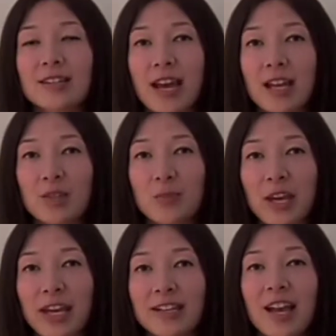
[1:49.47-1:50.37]
signs
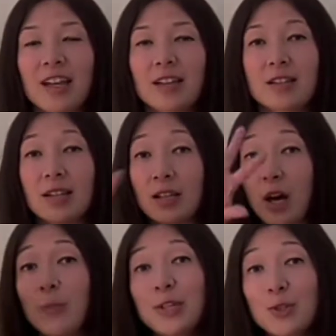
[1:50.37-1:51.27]
made that said
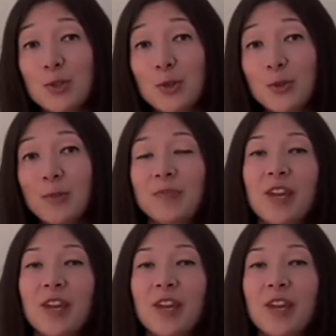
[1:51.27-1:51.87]
"Coming Soon."